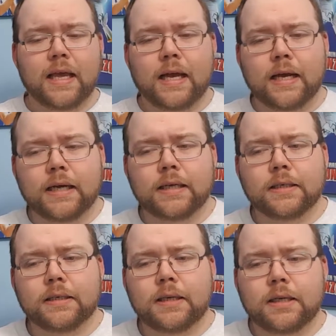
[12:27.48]
Uh,
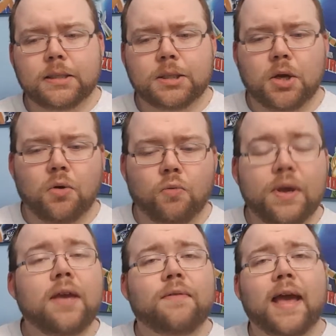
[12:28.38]
so
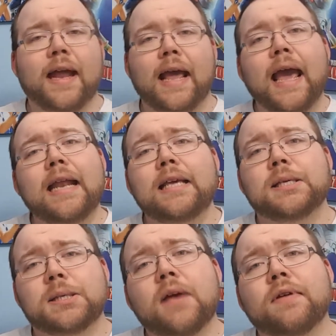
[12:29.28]
we have had
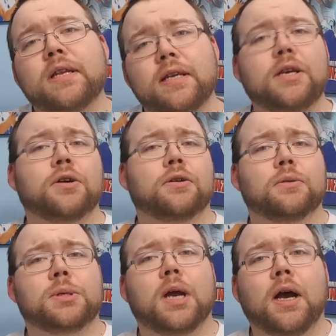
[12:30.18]
87
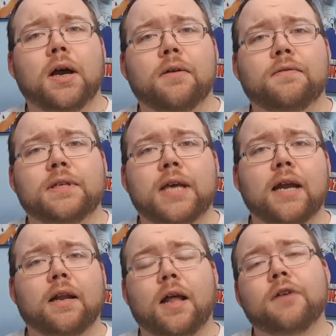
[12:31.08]
years of
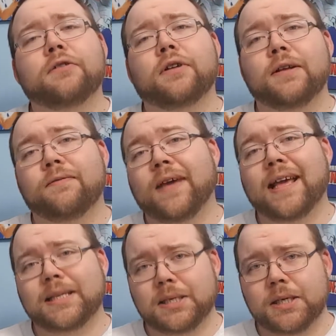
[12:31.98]
technological
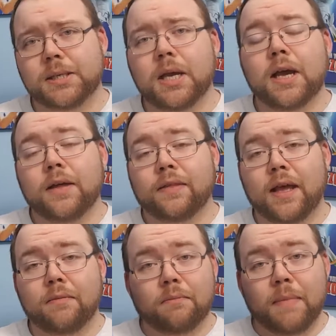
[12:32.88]
advances
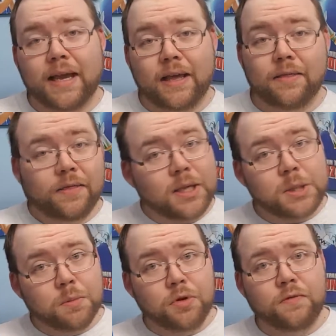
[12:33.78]
that make
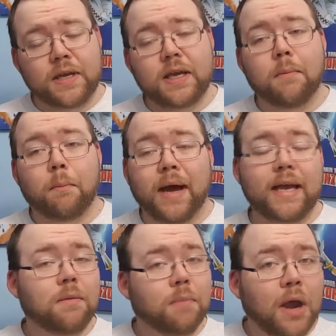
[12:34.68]
this movie, by
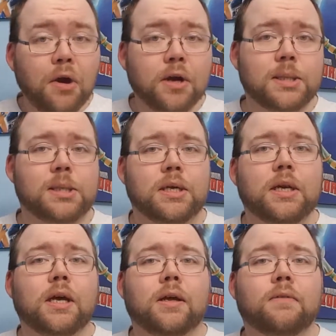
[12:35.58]

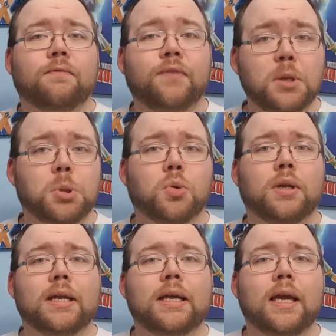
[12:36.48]
comparison,
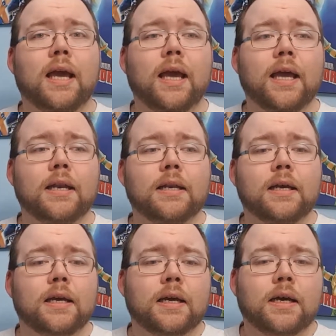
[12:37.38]
visually and
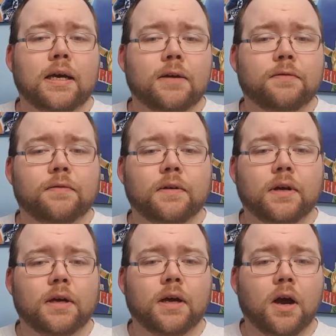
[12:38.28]
uh,
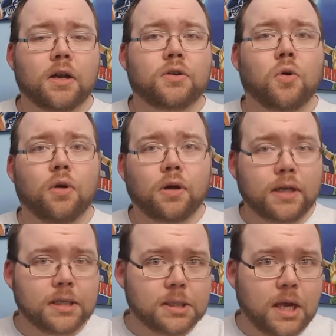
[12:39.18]
uh,
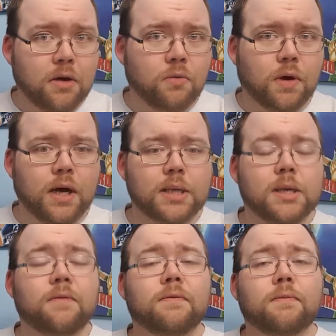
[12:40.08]
auditorially, sound
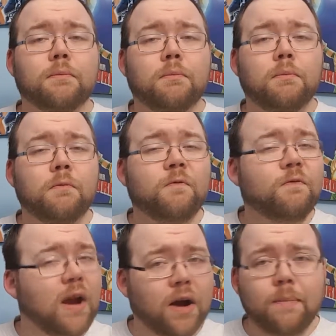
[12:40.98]
wise,
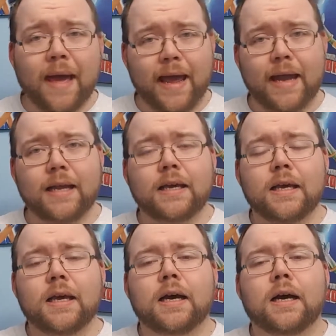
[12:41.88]
very bad.
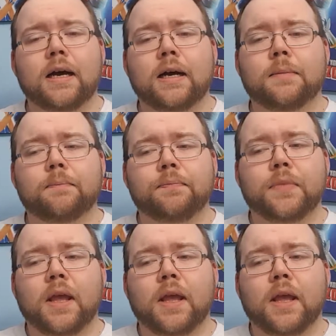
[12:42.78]
Um,